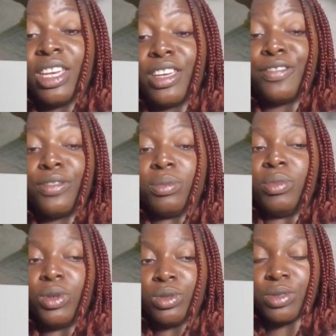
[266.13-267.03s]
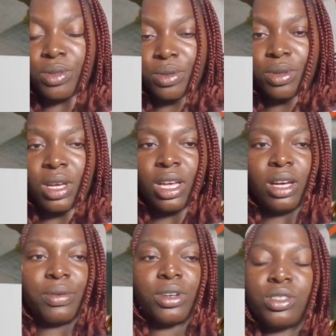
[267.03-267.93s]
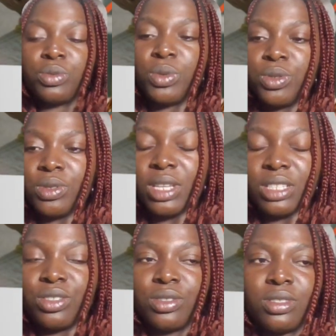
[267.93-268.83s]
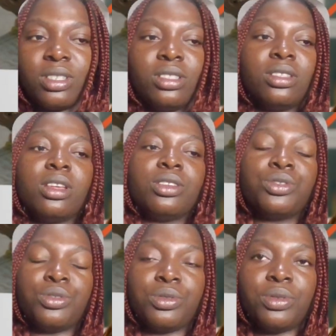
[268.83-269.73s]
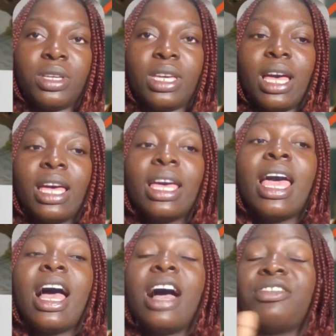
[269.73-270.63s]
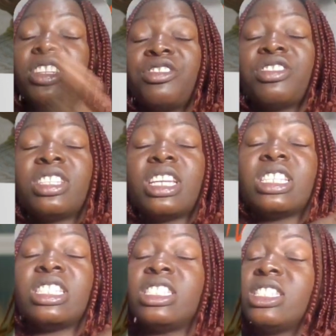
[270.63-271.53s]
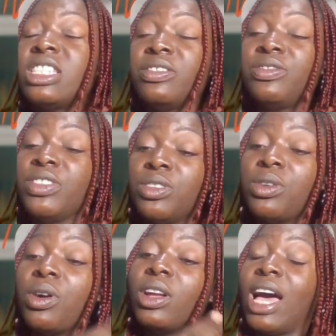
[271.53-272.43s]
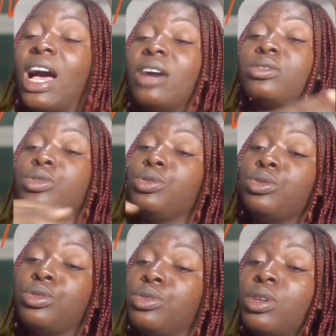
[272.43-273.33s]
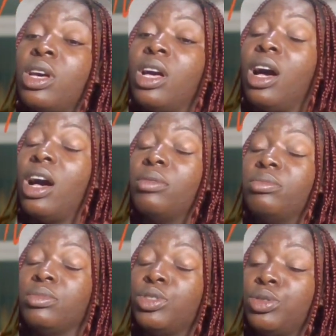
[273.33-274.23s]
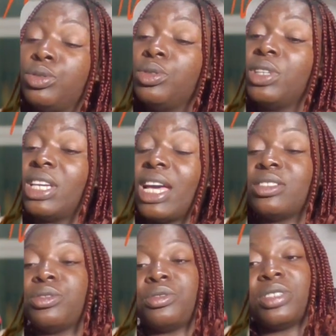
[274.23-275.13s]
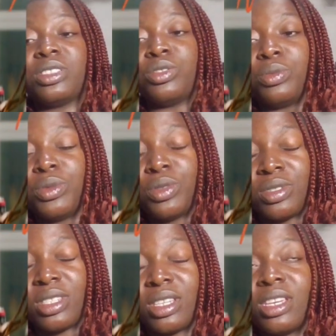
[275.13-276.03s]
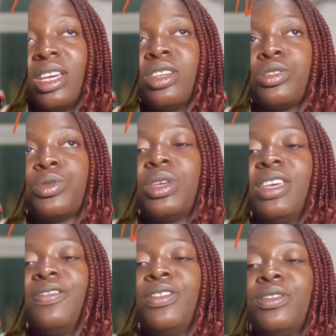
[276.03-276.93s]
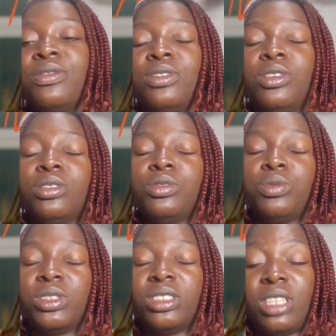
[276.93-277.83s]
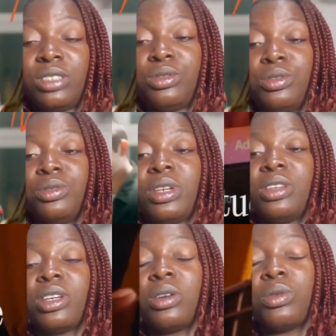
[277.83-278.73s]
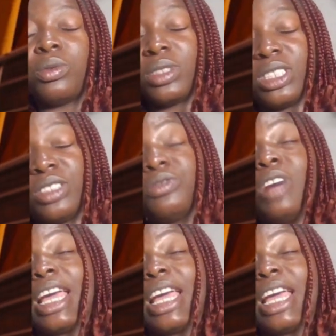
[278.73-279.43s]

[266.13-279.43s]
a full-blown song. We're going to be doing that using AI. I've already created a detailed video on how to use AI to create your music. So if you've not watched that tutorial, you can go watch it right